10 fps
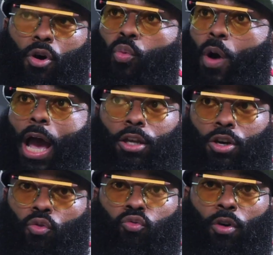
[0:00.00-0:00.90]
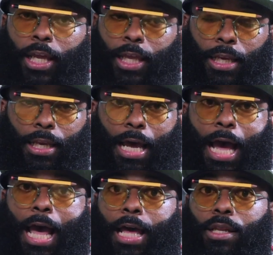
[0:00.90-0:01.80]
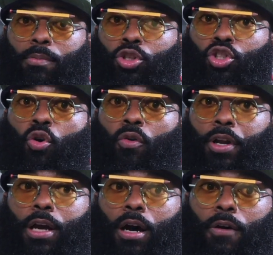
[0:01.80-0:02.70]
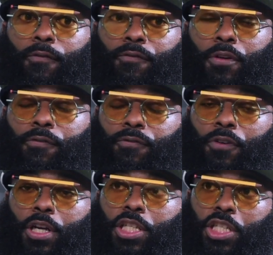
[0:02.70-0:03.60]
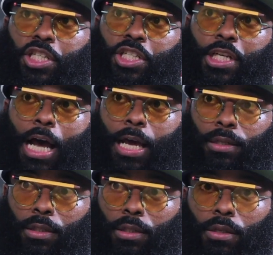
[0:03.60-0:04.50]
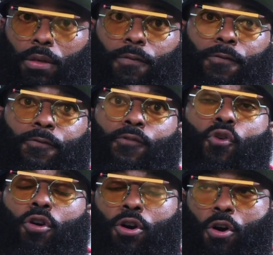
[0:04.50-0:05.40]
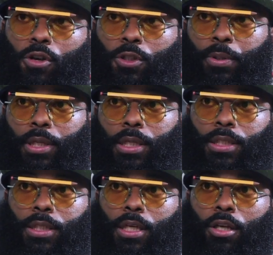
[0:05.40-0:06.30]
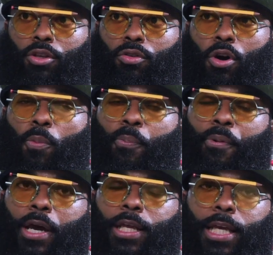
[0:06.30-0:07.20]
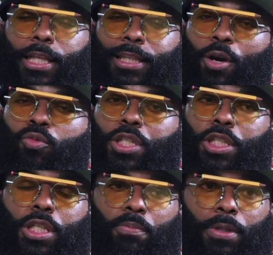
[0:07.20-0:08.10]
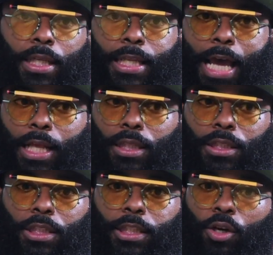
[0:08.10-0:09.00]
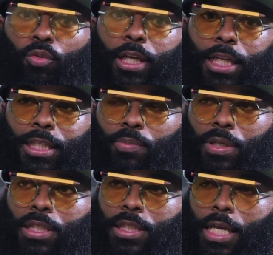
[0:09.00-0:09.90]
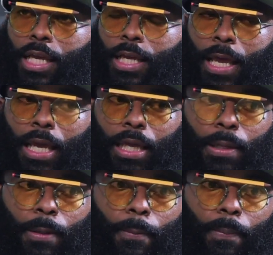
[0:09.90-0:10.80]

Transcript: while ago written. I had majority of the footage shot for Carl's piece, you know, but there was something that still needed to be said. And